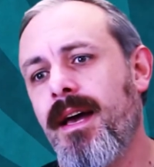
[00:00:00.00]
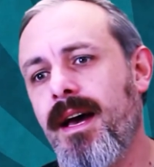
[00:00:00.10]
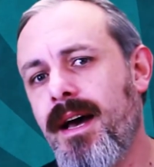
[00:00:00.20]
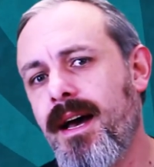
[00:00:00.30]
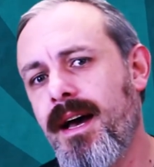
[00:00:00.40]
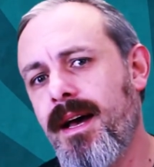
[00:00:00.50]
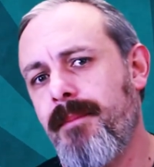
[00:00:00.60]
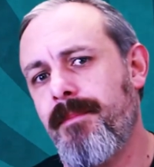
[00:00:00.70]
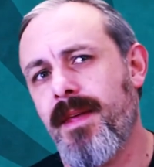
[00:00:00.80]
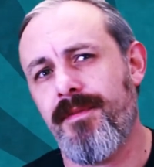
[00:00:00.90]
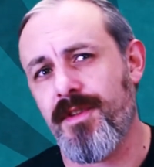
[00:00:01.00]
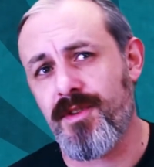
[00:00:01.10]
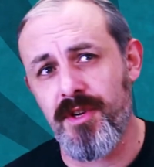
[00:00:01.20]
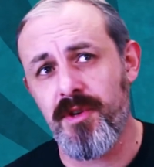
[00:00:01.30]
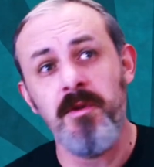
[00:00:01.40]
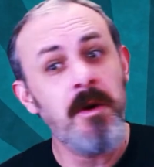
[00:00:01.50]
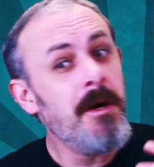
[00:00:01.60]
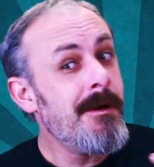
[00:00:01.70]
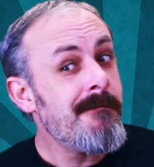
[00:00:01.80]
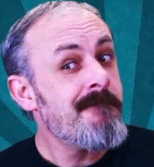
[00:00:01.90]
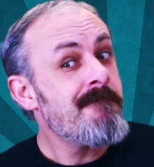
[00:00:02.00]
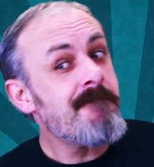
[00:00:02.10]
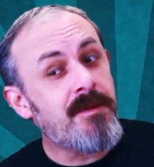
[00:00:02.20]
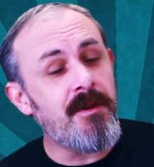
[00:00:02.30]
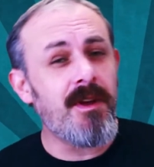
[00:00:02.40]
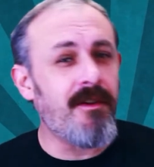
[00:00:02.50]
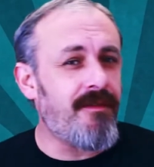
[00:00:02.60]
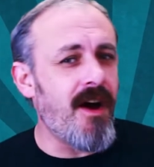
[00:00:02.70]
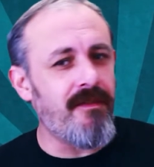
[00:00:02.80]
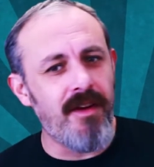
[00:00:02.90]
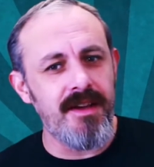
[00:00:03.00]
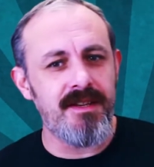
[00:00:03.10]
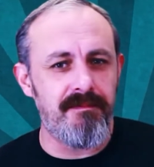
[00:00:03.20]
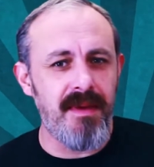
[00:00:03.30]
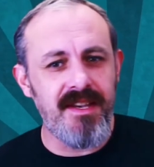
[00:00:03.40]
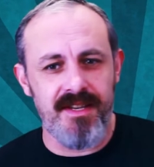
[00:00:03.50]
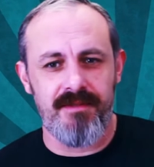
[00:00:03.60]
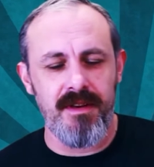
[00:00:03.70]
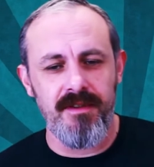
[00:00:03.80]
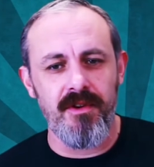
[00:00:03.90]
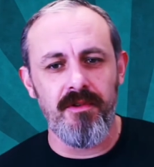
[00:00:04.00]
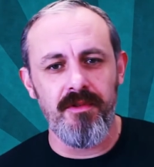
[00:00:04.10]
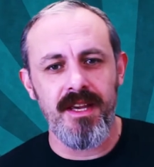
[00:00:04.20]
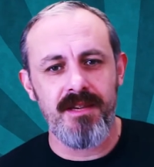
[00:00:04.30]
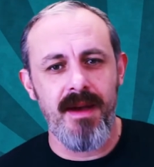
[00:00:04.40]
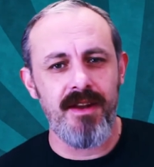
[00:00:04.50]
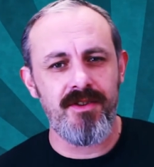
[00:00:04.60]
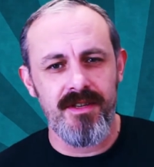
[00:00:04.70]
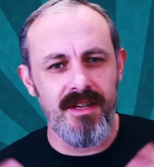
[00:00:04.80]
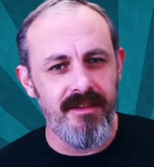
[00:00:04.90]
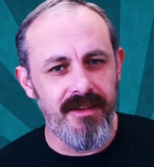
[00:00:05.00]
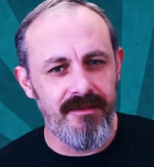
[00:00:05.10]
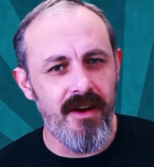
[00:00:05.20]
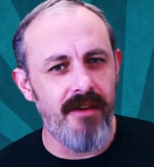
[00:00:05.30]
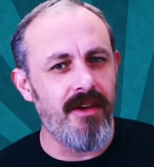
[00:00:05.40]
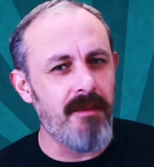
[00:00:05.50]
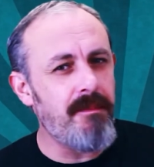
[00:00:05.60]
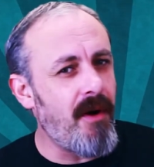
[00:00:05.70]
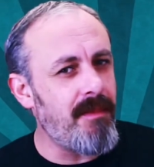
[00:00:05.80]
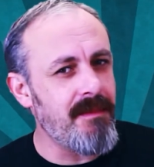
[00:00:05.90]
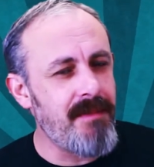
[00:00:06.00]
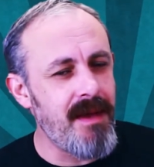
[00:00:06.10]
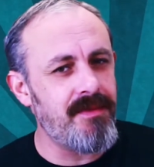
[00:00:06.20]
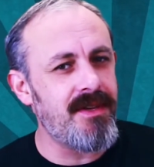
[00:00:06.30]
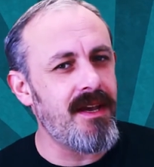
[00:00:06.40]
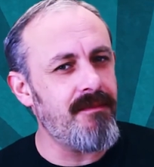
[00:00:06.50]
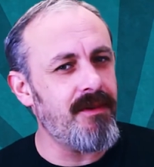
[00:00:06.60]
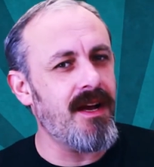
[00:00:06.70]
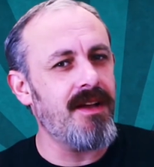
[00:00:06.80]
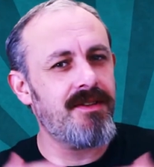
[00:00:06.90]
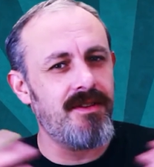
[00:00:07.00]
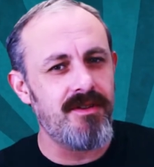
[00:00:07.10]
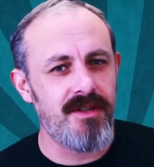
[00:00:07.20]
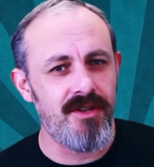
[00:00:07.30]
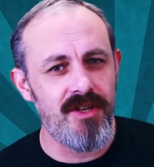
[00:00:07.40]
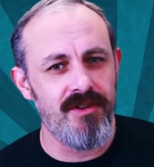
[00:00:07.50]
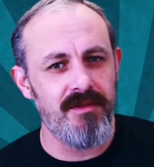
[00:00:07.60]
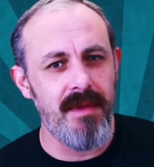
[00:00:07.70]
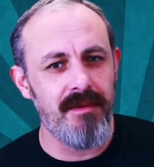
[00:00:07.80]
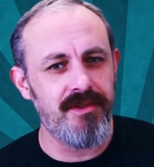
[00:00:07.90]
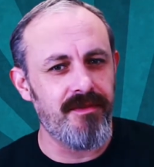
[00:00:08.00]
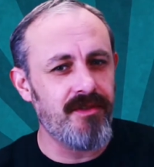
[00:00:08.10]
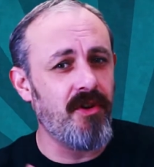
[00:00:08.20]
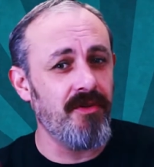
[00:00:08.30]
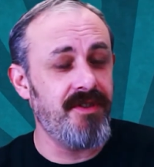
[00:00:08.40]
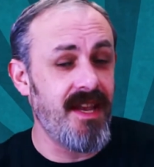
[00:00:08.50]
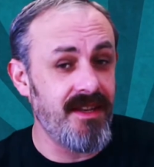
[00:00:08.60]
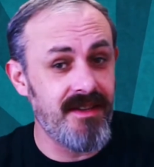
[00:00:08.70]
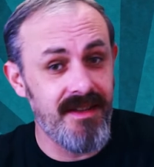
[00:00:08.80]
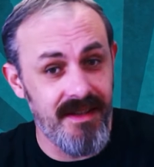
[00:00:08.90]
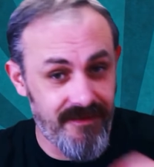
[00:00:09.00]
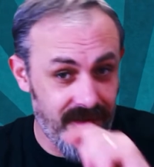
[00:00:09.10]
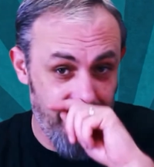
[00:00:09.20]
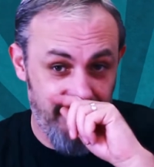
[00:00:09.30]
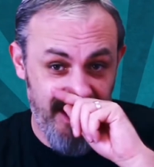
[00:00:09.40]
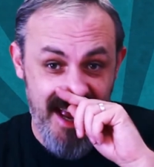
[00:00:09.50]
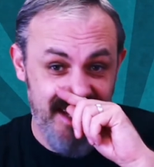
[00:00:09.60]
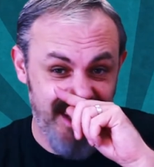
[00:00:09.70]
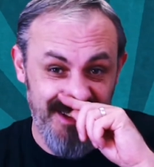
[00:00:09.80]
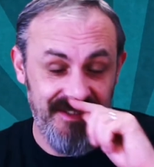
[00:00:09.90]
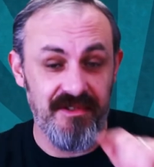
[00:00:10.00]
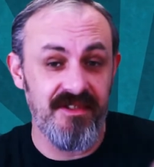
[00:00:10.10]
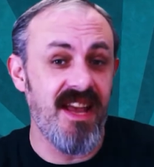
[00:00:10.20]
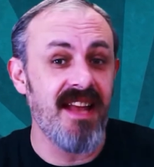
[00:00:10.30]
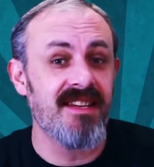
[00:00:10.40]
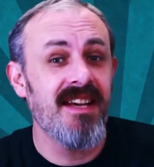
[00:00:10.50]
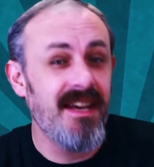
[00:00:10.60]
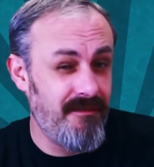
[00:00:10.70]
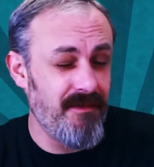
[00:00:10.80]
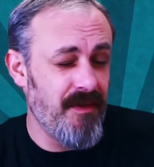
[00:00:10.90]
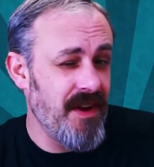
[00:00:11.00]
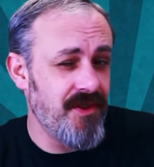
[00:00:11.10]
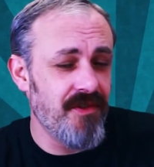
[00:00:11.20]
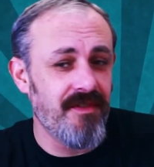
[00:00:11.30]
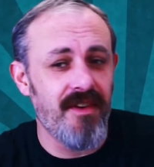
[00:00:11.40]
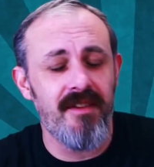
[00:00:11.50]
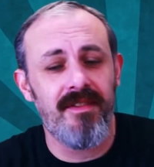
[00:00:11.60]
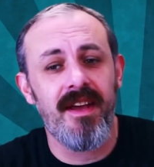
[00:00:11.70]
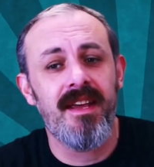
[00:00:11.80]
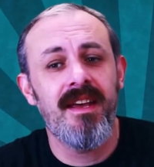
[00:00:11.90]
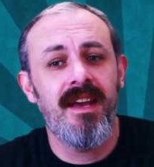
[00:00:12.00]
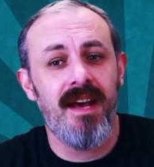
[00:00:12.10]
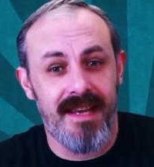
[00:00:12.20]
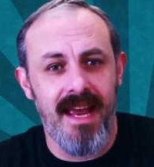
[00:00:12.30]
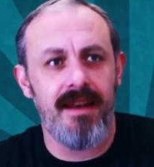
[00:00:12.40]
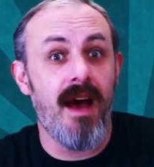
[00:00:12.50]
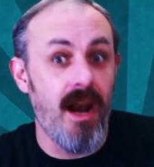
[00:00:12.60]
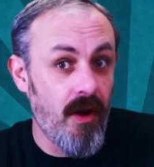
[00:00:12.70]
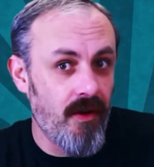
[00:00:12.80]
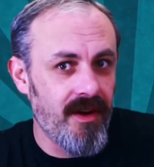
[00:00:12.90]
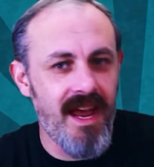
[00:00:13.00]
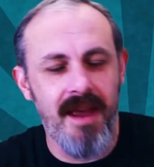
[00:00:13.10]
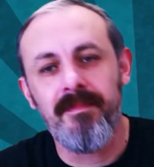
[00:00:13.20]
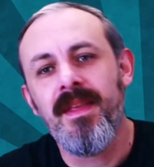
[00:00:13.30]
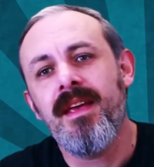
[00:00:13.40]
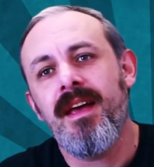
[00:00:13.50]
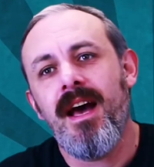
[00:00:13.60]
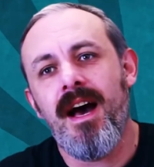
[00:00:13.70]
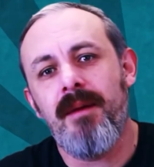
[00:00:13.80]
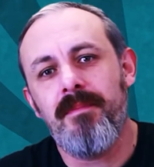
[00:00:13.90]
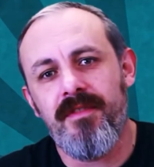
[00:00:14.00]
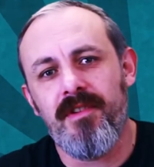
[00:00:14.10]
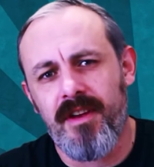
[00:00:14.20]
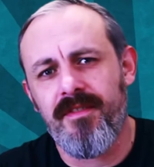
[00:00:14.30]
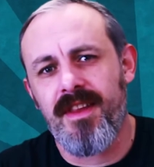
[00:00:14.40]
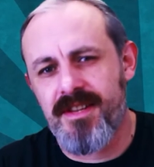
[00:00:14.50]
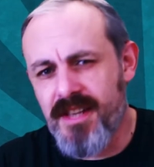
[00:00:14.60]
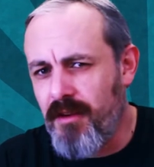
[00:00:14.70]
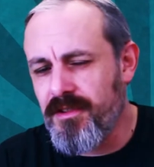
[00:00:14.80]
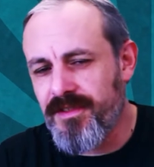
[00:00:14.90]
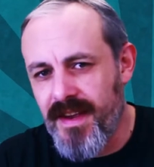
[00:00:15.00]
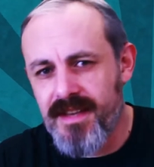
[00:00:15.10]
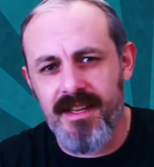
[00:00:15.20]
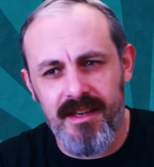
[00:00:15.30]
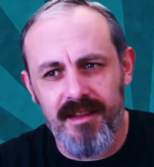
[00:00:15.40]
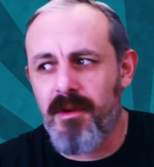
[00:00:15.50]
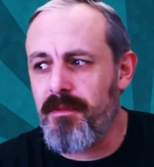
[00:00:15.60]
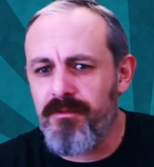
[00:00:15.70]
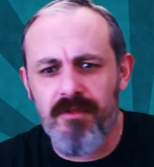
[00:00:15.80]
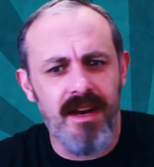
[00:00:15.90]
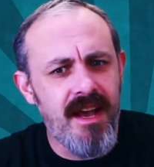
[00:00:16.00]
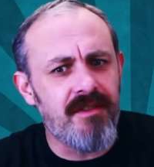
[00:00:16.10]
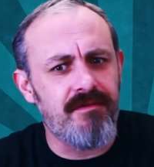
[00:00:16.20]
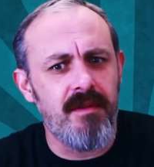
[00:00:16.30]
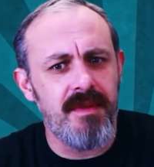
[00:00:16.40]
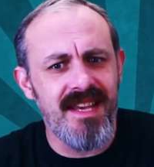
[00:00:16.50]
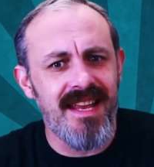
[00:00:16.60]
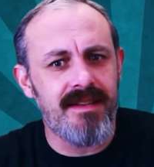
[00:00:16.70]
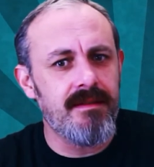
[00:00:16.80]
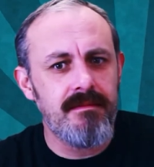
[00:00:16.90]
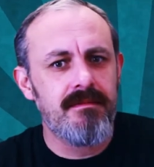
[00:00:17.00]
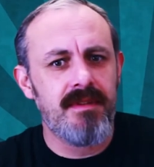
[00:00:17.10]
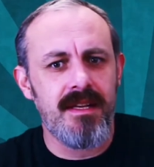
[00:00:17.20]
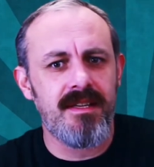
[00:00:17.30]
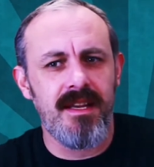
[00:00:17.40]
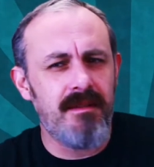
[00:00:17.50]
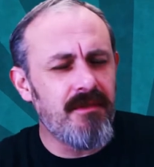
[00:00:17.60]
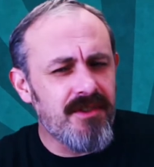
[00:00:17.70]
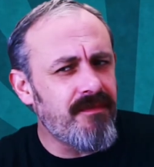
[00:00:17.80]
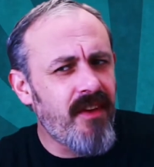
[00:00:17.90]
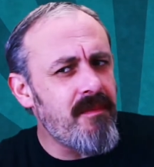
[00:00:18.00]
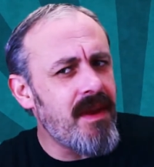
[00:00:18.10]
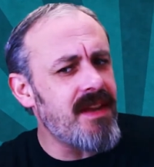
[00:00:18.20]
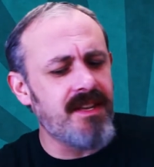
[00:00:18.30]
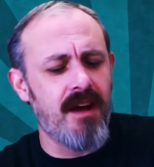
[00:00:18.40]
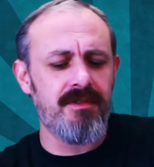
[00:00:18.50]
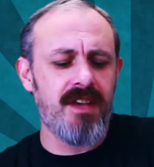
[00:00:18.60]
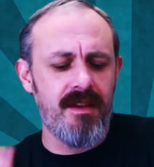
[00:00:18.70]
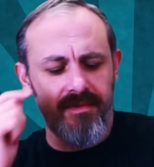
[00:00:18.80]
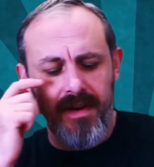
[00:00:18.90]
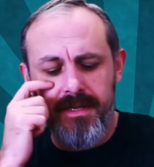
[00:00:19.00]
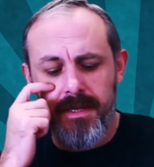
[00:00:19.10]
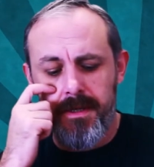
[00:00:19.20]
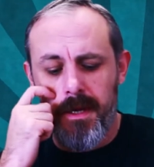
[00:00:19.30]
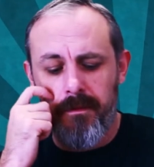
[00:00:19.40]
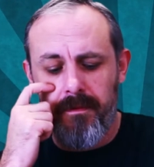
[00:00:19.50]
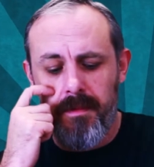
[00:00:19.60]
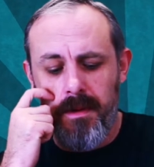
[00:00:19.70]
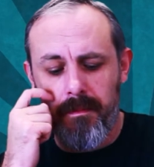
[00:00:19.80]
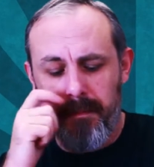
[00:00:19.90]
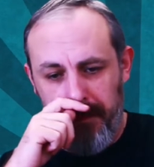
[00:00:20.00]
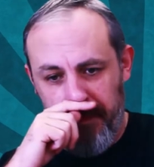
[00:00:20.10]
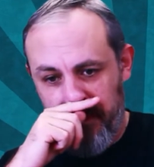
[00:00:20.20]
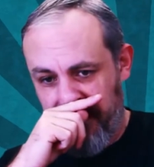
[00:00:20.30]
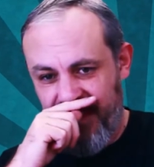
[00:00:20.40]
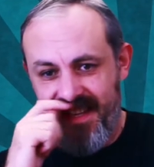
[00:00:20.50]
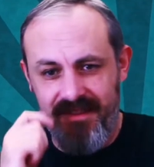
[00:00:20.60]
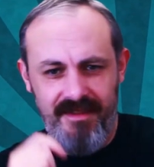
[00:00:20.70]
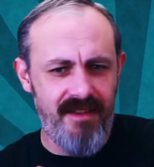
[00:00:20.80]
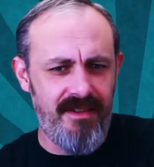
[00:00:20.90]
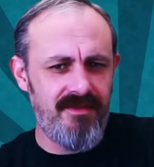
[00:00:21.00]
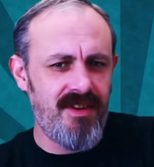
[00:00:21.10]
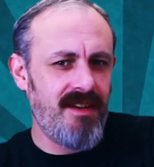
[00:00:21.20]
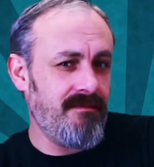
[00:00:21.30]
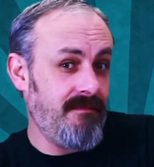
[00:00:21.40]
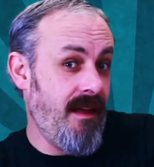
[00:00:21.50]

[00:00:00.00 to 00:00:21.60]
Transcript: Of the two, don't know, Firefly is a beast when you've got all the expansions, and I think Firefly probably pips it in regards to just the sheer amount of content that Firefly has in the full set. We really enjoy Firefly. Again, a long game. But if you're looking for that Star Wars fix, then at the moment, really, Outer Rim is it. That's it. And there wasn't very many Star Wars games released this year from FFG.